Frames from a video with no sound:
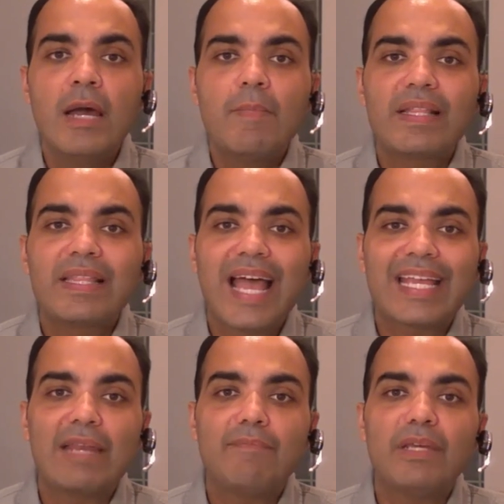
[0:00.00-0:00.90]
but that
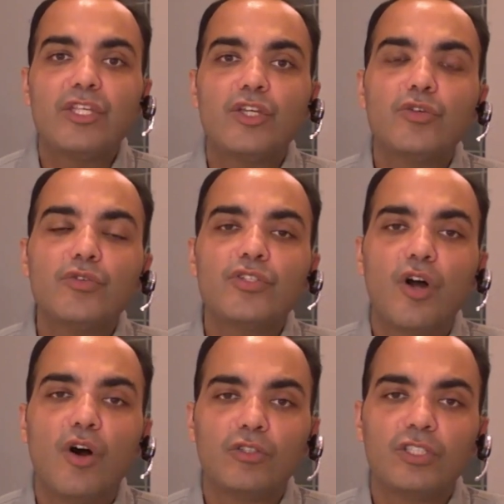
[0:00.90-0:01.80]
can be used
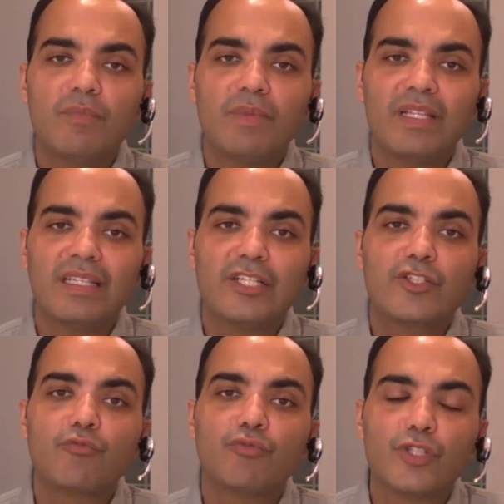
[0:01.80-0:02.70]
ultimately
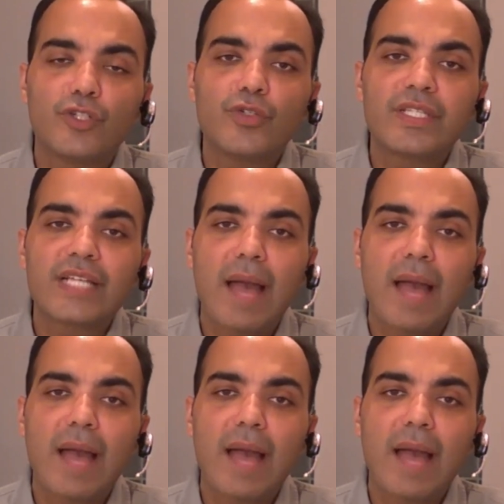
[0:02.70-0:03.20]
to reduce